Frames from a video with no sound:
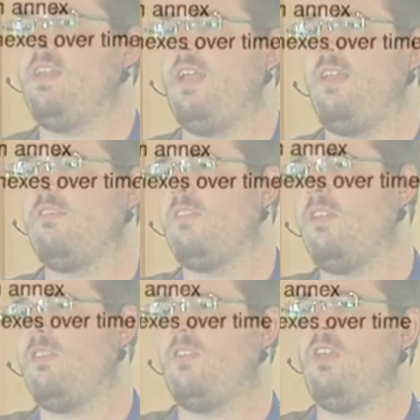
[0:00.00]
Git Annex,
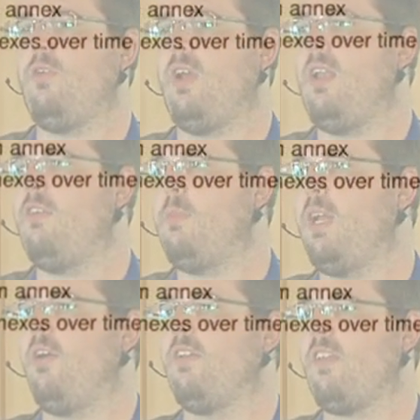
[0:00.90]
this is the URL of my
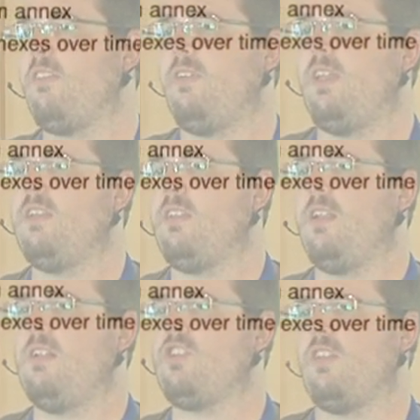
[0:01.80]
RSS feed, and
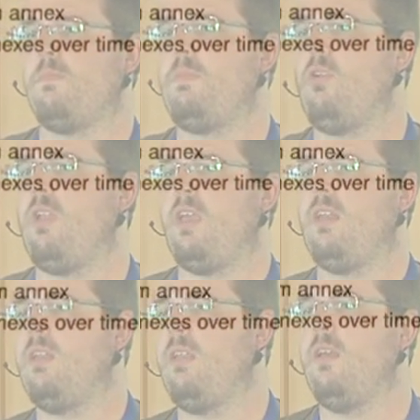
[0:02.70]
it'll just pull
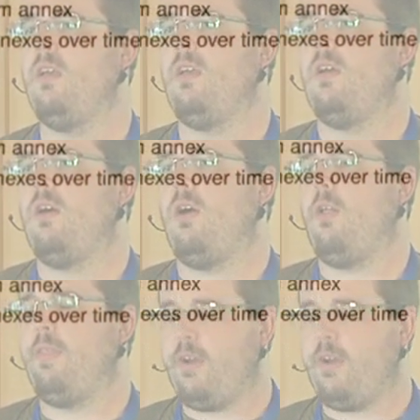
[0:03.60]
in all the